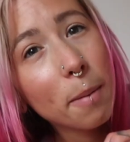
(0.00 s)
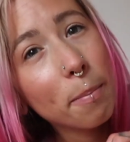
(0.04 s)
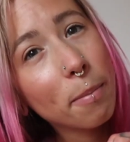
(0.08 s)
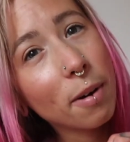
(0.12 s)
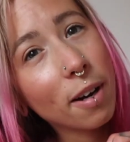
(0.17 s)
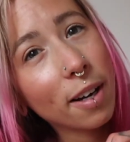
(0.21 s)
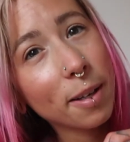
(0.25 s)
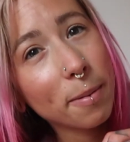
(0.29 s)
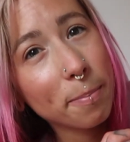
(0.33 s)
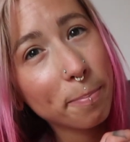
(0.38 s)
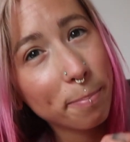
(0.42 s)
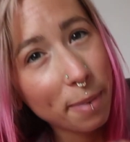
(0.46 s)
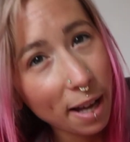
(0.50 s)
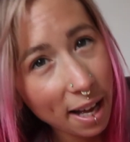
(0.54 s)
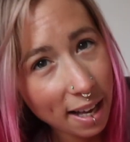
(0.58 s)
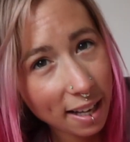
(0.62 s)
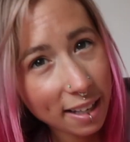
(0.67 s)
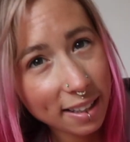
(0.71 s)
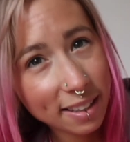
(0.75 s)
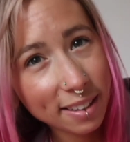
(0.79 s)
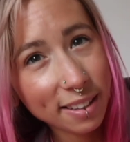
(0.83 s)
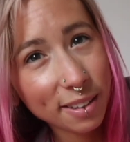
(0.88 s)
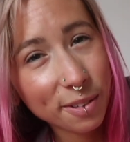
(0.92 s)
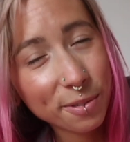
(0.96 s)
But I am
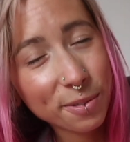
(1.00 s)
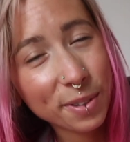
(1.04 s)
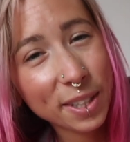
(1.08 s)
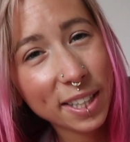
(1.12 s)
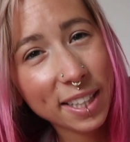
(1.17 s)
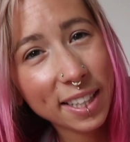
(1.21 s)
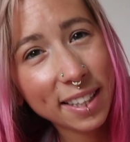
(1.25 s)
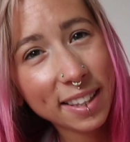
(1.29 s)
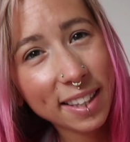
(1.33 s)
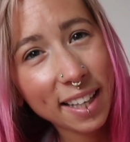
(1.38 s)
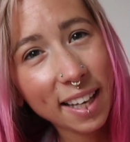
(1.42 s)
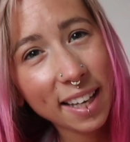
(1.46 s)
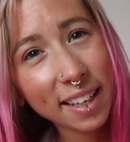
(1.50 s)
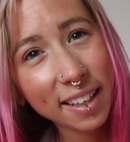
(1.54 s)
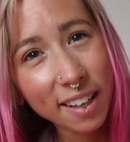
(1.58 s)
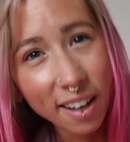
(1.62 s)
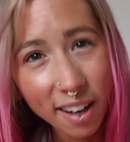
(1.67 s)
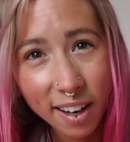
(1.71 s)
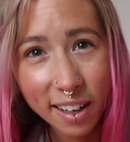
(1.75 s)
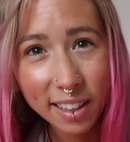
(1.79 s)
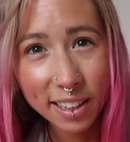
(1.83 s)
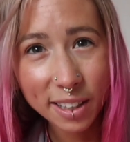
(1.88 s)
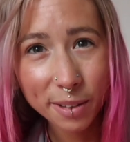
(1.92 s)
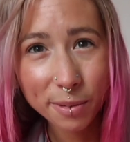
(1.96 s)
back with a
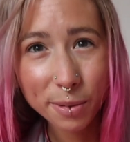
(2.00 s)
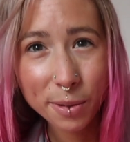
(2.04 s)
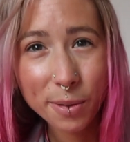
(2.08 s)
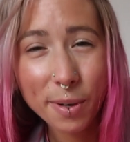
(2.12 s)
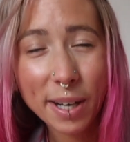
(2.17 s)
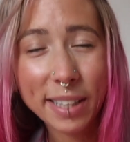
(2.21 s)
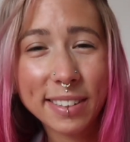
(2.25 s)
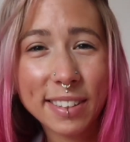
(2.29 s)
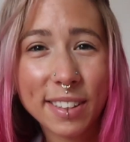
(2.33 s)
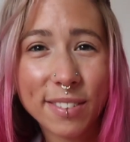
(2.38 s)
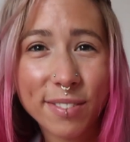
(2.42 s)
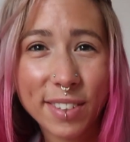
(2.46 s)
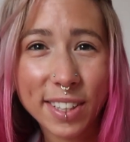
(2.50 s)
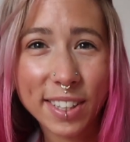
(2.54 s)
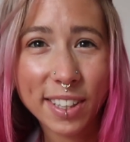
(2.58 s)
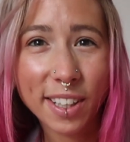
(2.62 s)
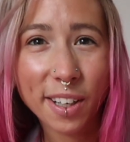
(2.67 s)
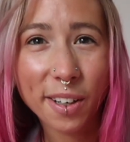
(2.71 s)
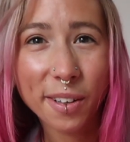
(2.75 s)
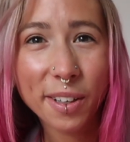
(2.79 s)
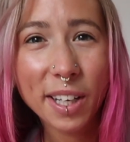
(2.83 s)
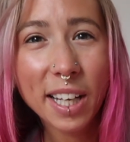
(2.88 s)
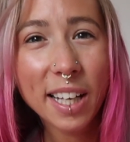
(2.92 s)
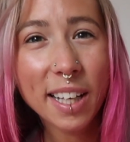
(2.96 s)
highly requested
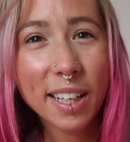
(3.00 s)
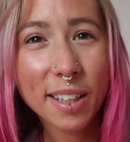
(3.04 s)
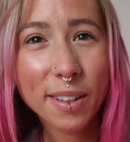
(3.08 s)
video,